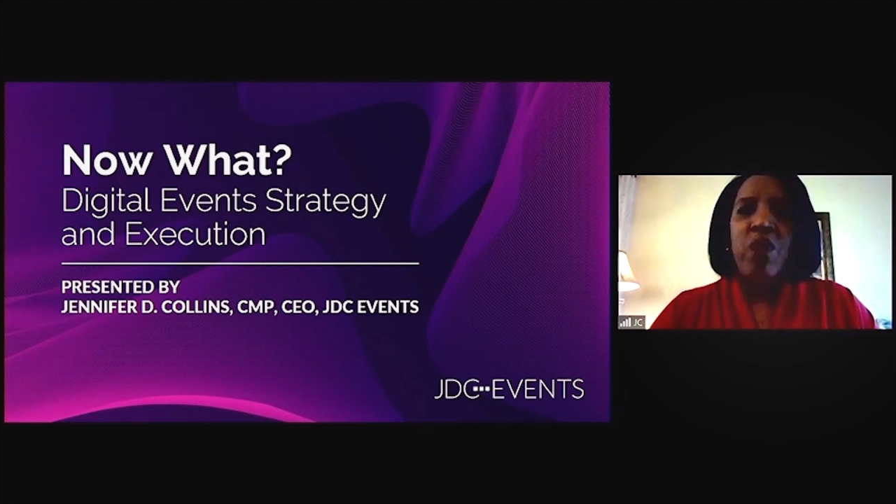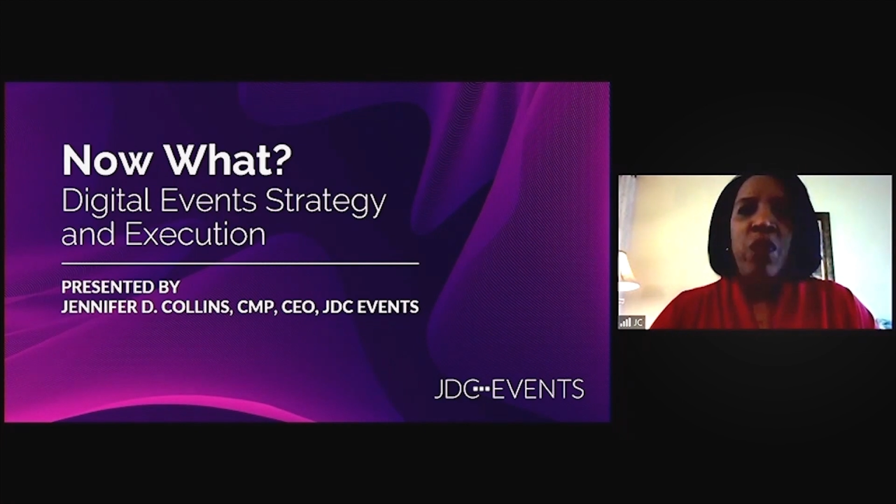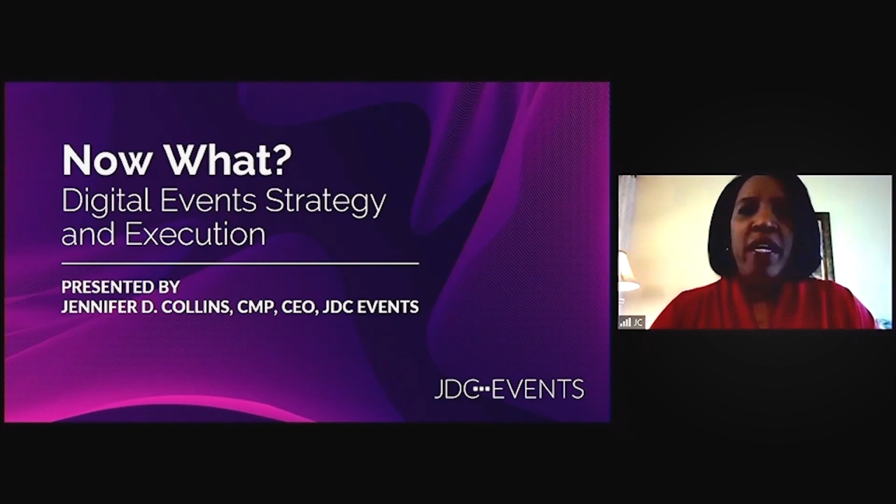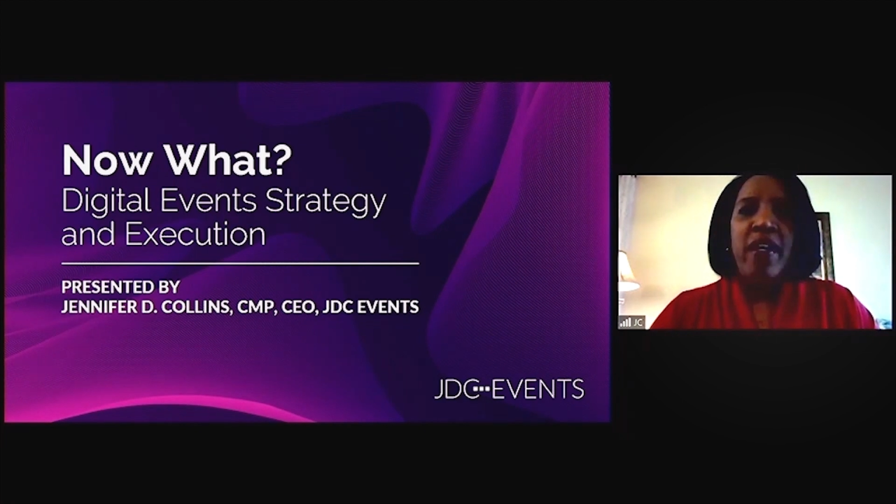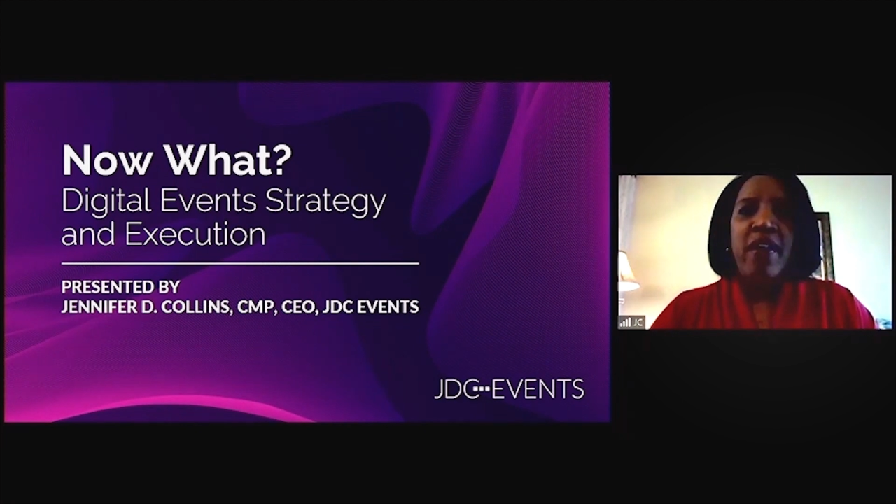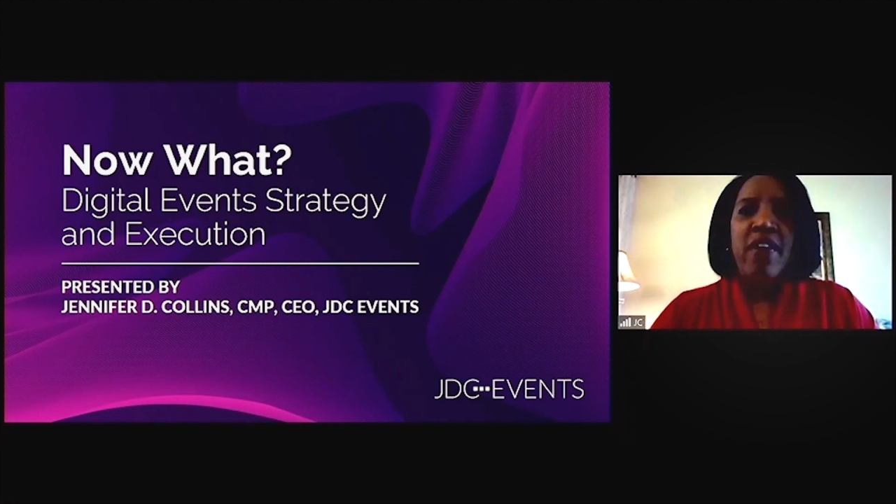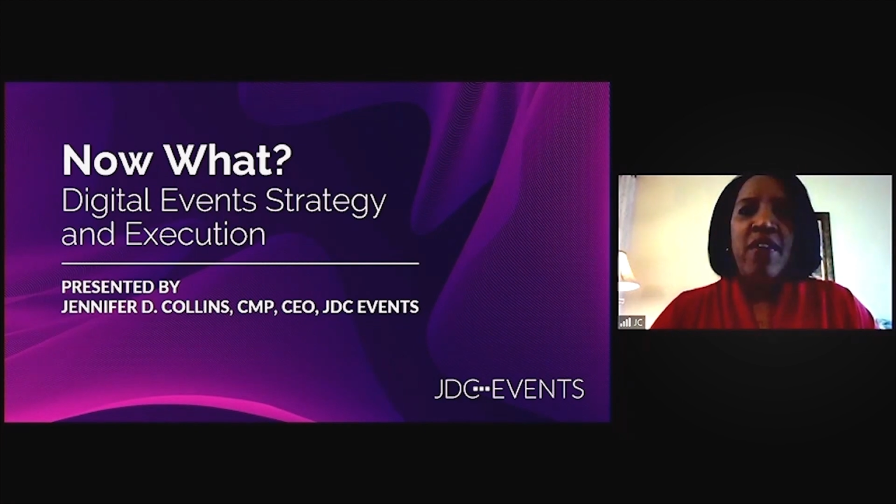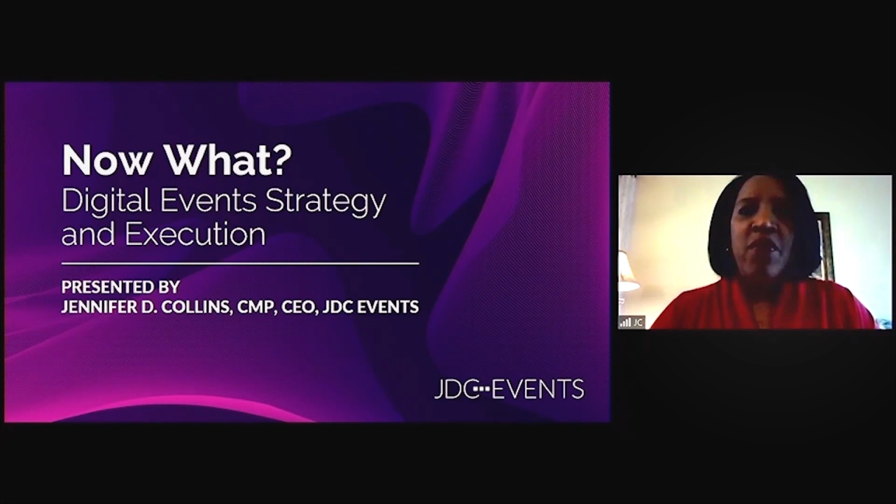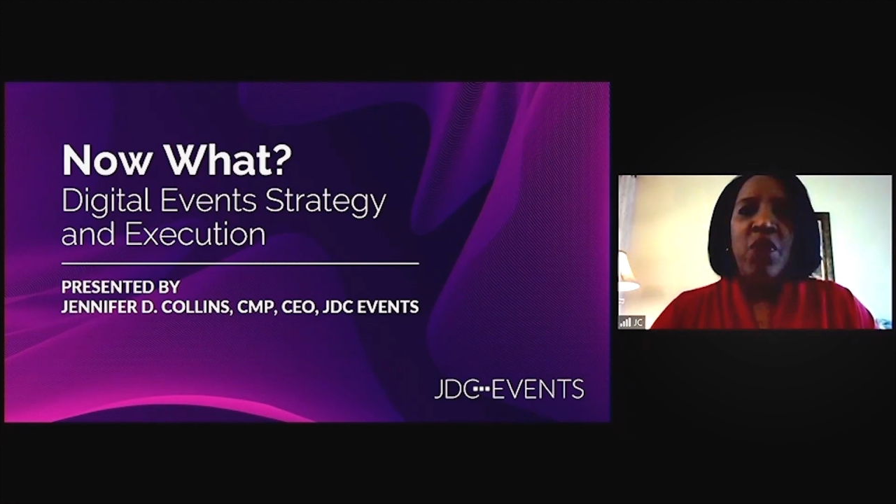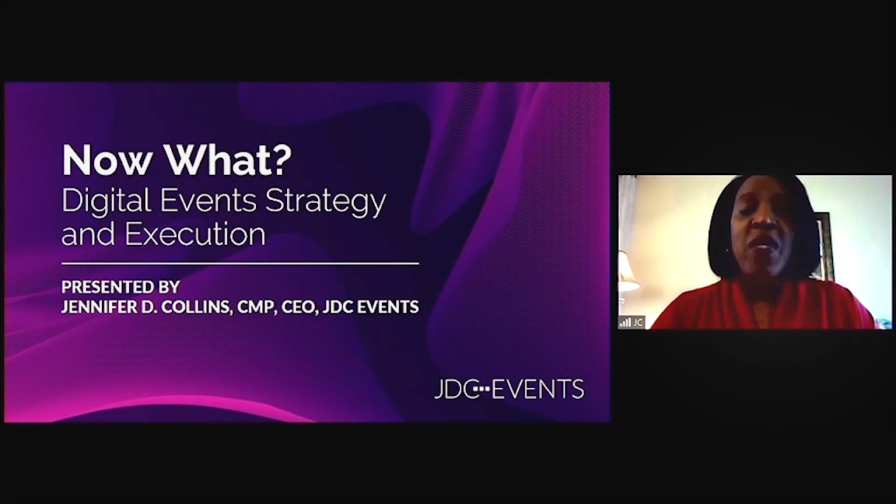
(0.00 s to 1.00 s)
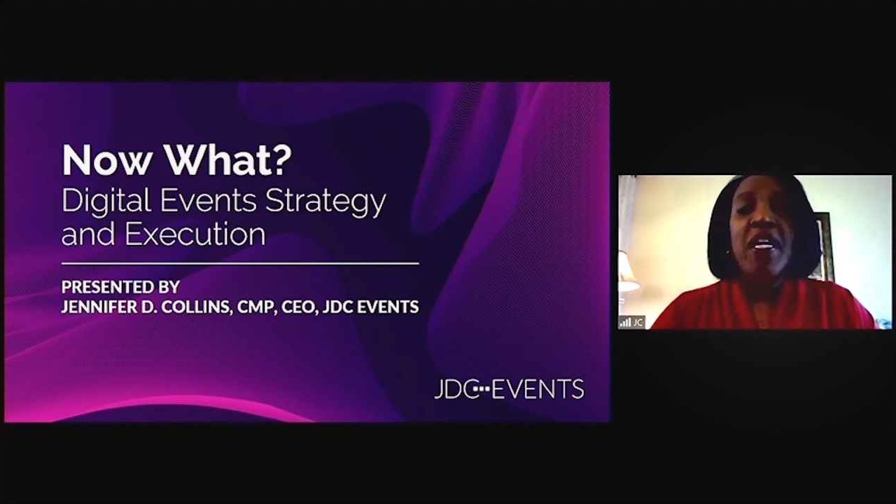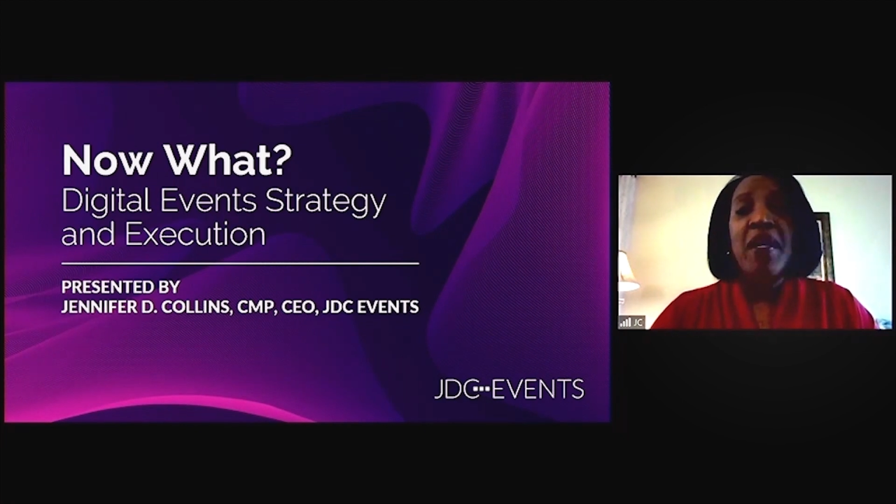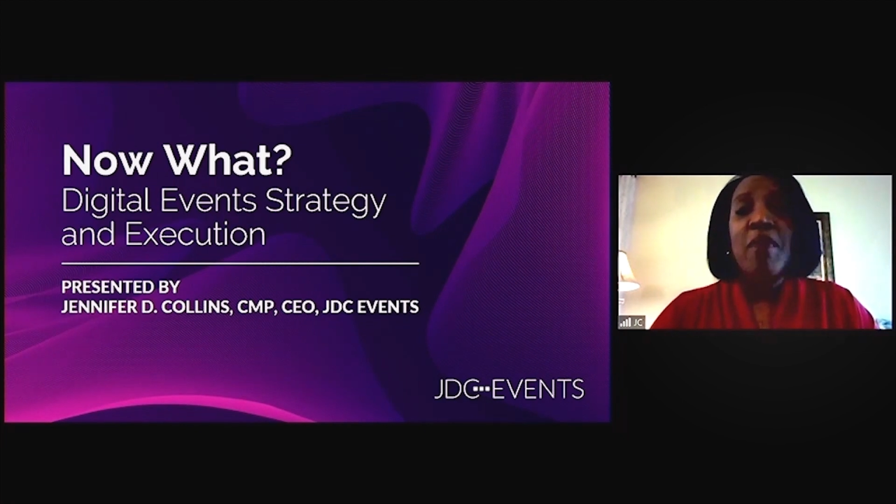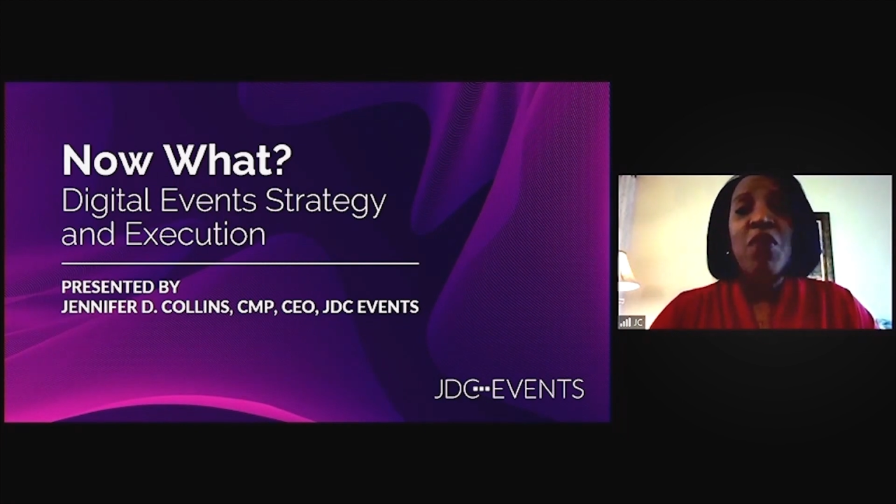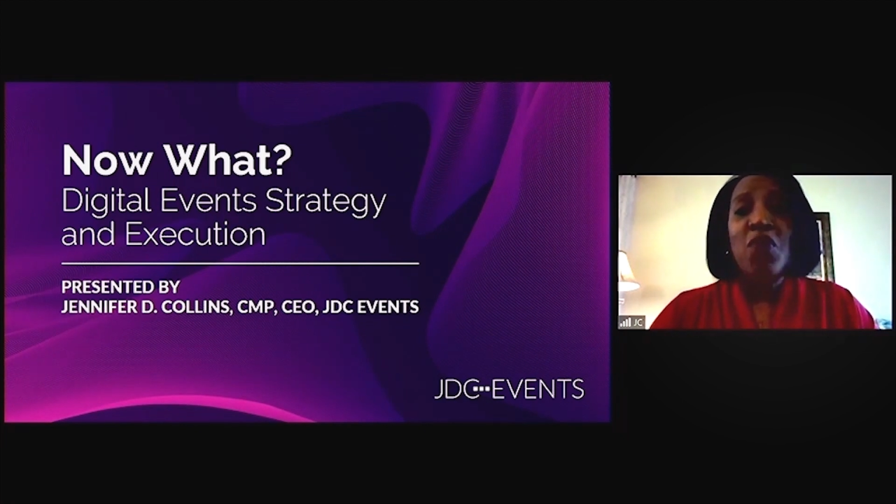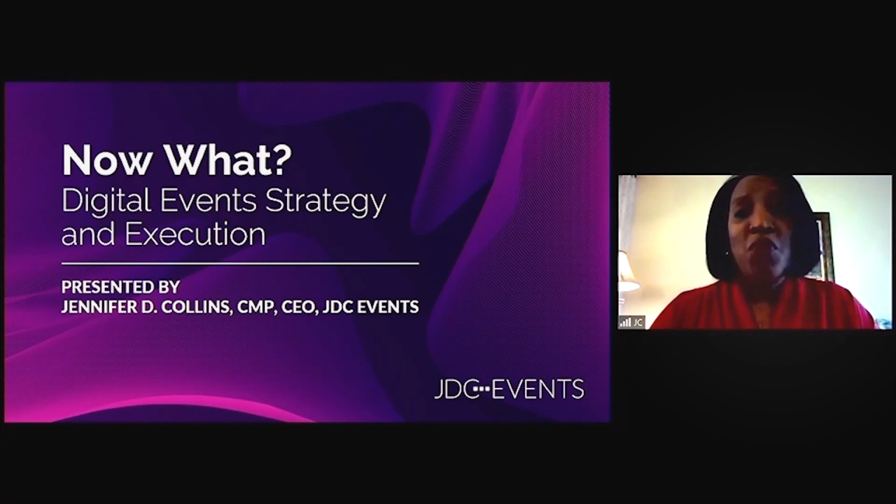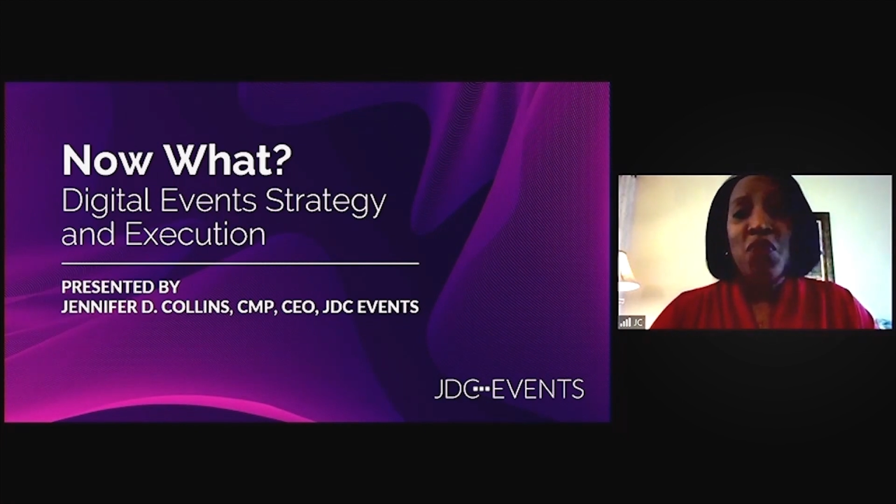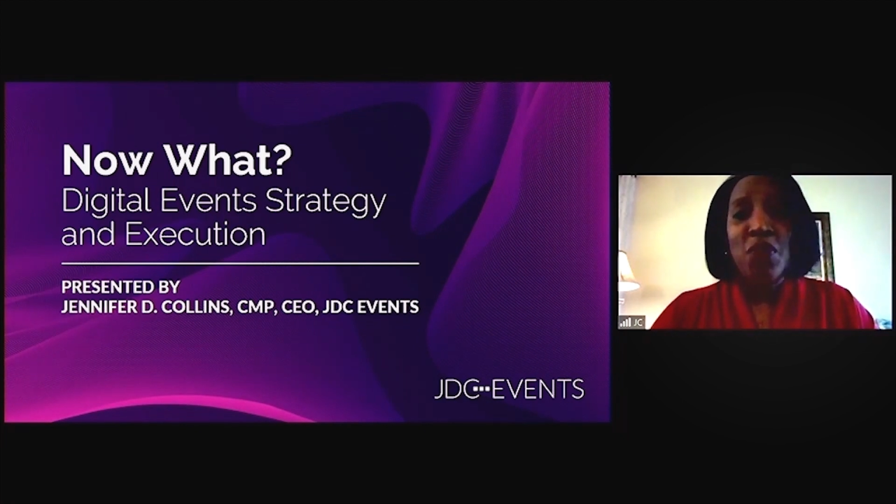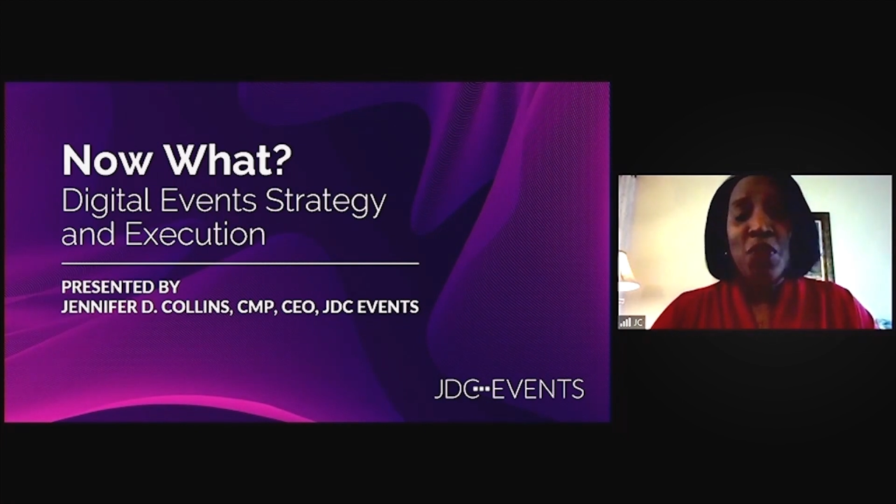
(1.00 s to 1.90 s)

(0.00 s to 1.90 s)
where we can't move.